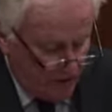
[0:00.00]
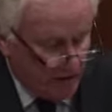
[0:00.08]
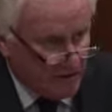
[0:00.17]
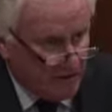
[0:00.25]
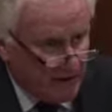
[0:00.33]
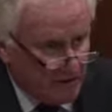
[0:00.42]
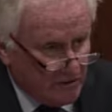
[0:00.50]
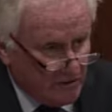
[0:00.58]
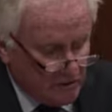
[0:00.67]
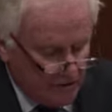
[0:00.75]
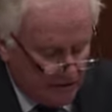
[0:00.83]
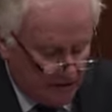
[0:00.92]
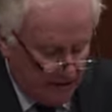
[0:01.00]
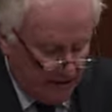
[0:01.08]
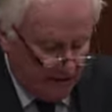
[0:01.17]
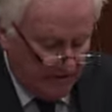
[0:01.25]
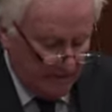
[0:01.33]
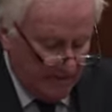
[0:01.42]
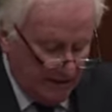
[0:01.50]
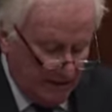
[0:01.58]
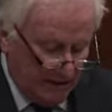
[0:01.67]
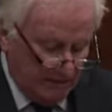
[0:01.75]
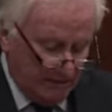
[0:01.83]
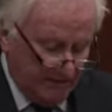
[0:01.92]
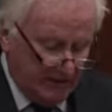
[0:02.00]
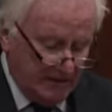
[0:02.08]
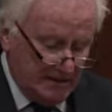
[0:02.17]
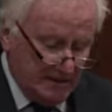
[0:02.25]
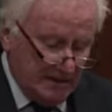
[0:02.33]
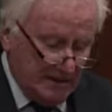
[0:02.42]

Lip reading: on that notional tariff, however,